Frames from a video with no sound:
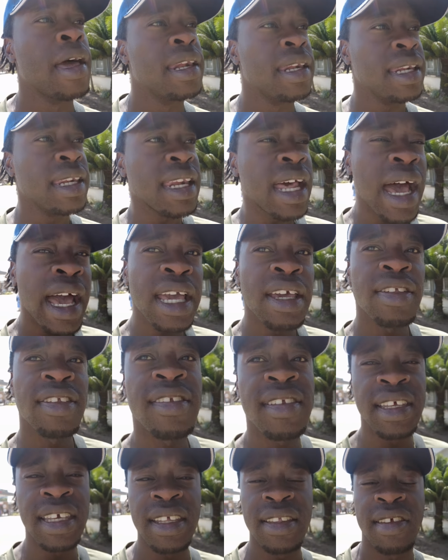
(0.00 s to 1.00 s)

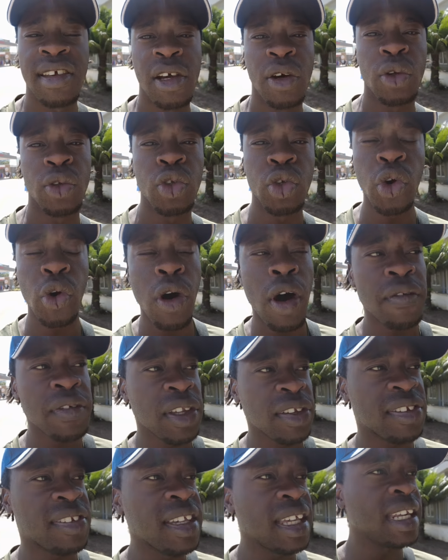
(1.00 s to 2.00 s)
nice detailed tour
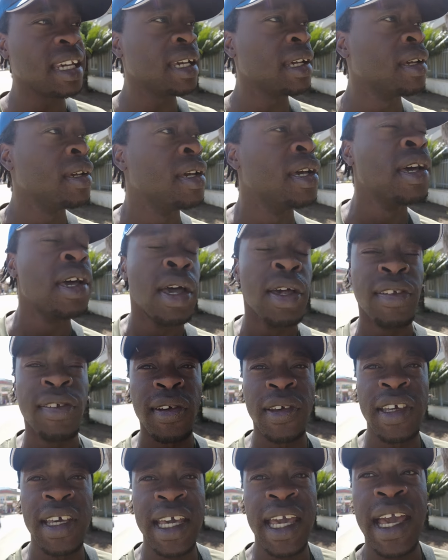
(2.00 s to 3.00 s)
of the city.
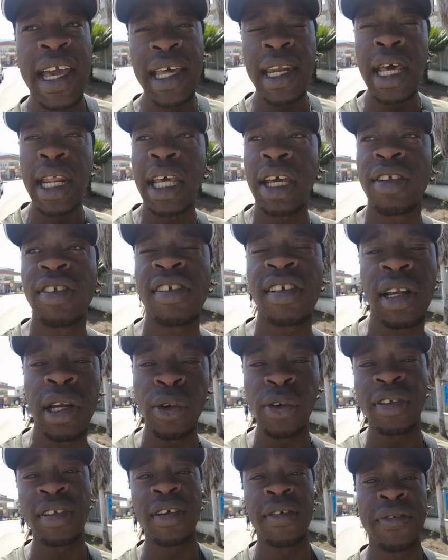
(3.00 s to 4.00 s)
So you're getting an
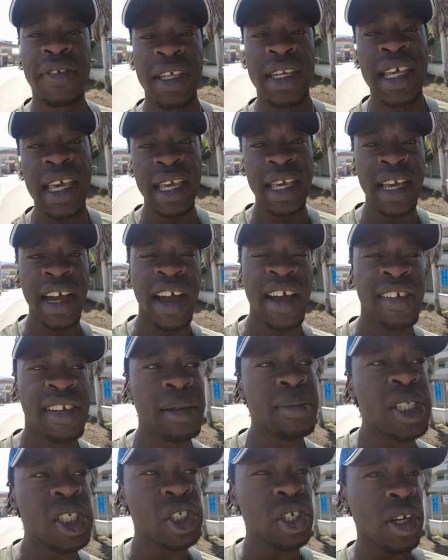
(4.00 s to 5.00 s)
exclusive today, guys.
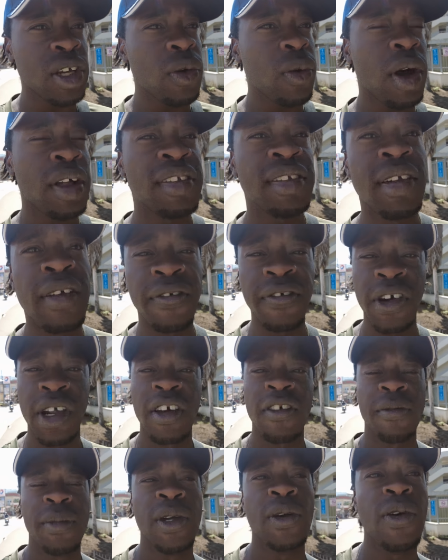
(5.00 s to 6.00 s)
Let me show you what's in
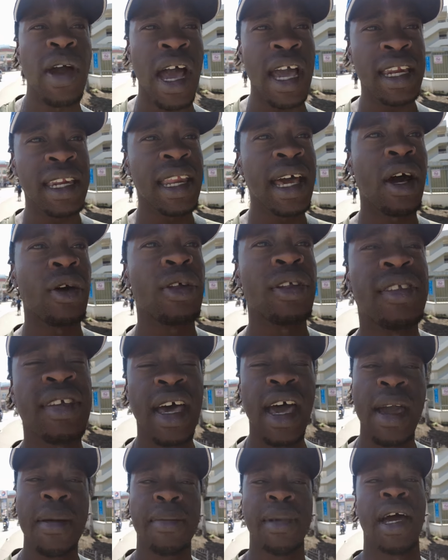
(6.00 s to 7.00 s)
front of me right now. The
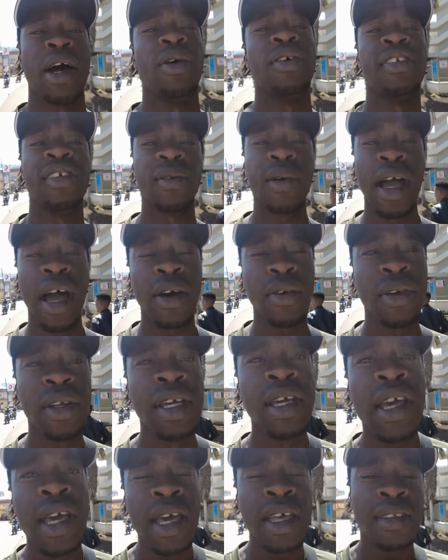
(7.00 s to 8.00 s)
time now is around
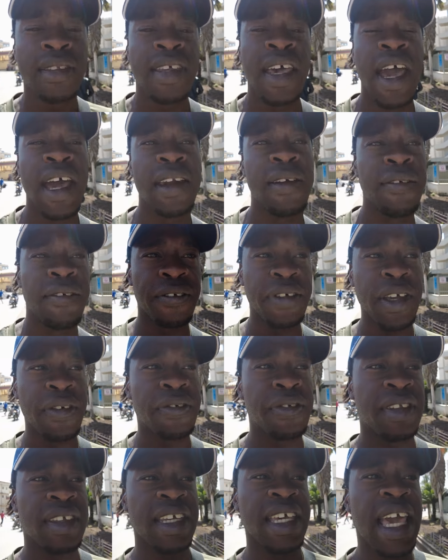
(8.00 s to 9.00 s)
ten
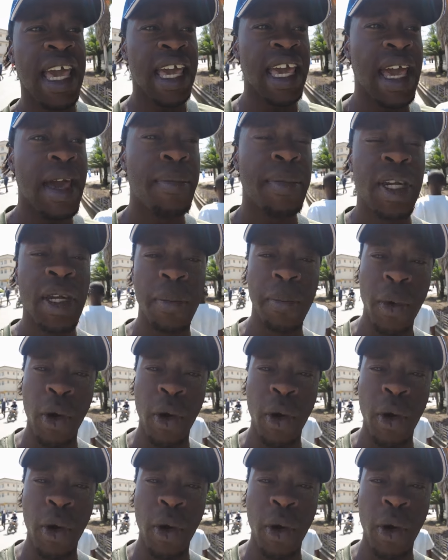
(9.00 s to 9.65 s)
fifty a m in the